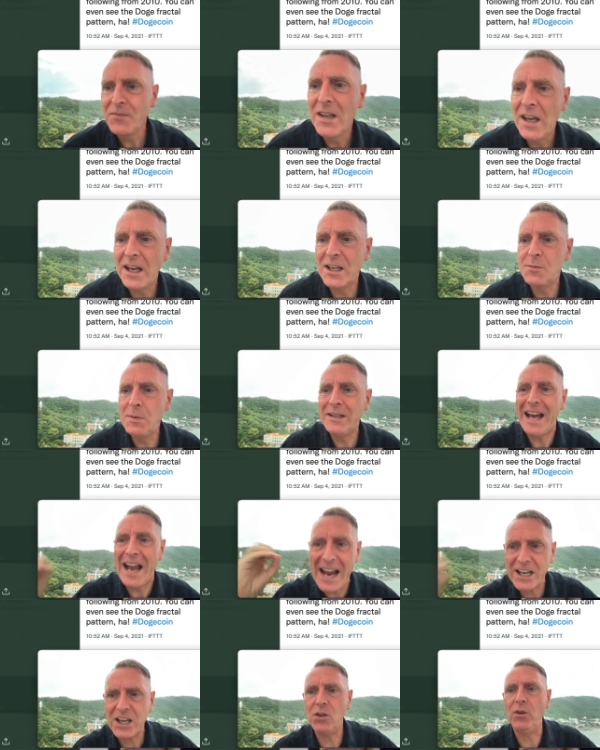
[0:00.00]
has been
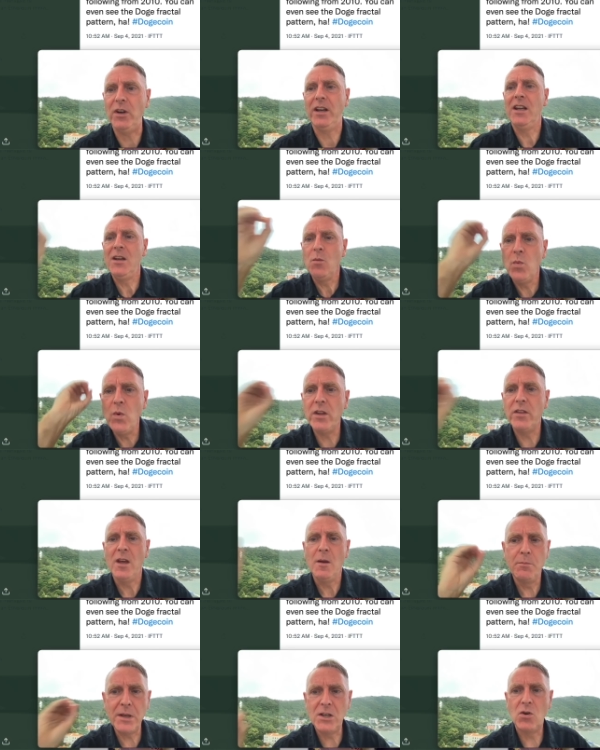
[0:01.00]
accurate with
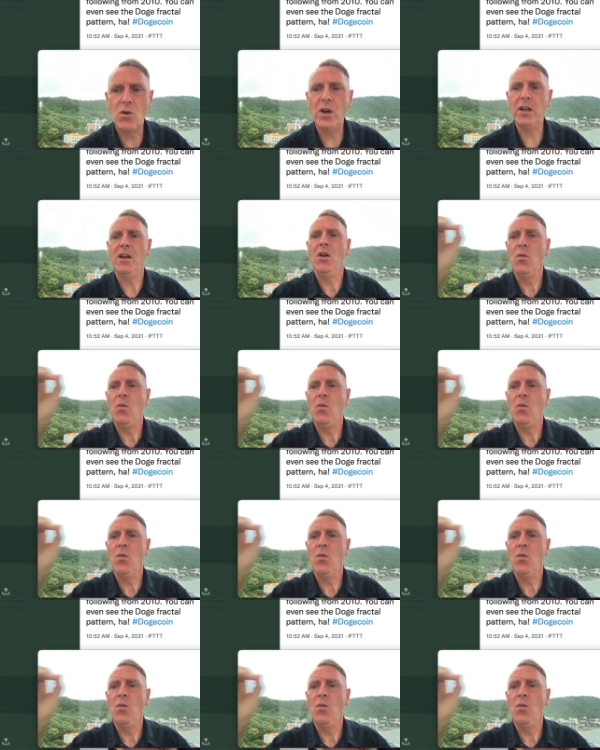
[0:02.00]
Bitcoin,